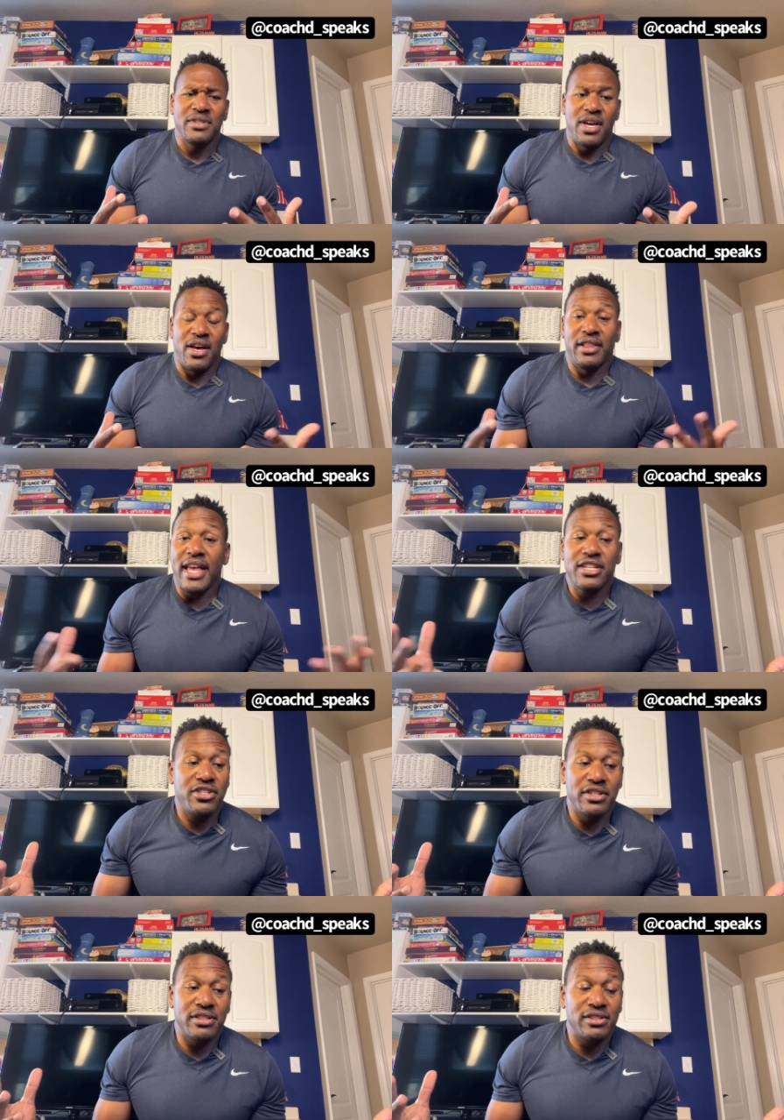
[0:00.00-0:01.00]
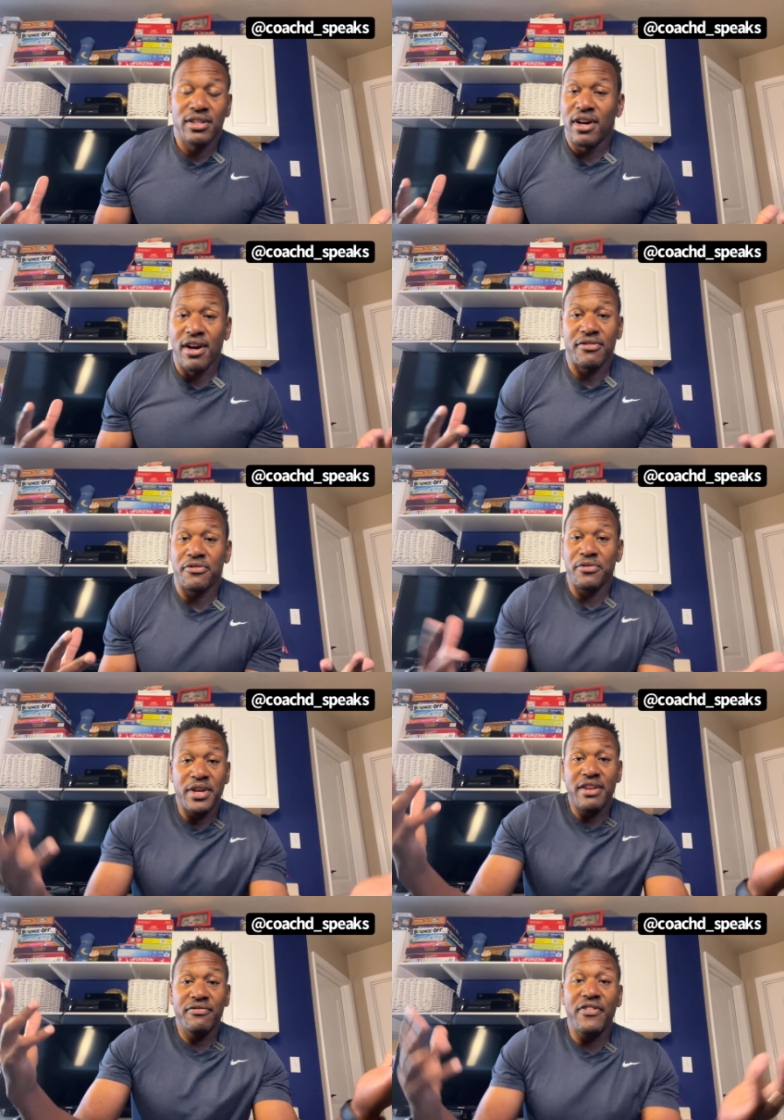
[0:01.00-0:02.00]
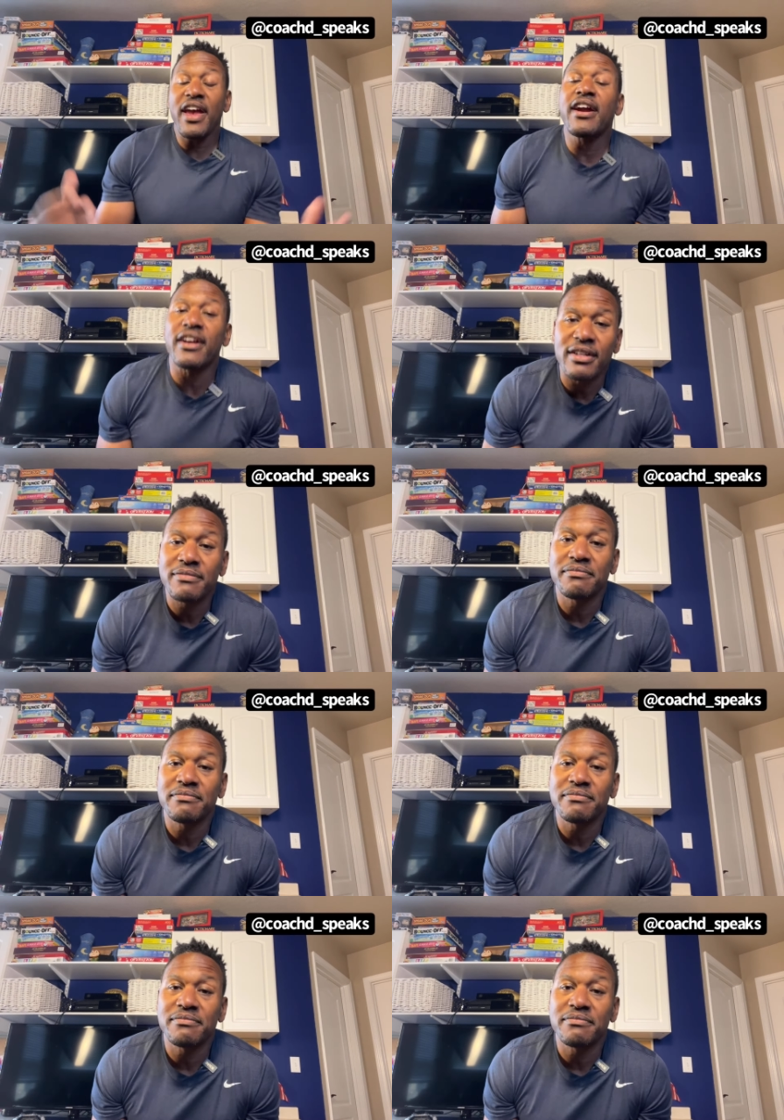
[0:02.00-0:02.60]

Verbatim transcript: elections are free and fair.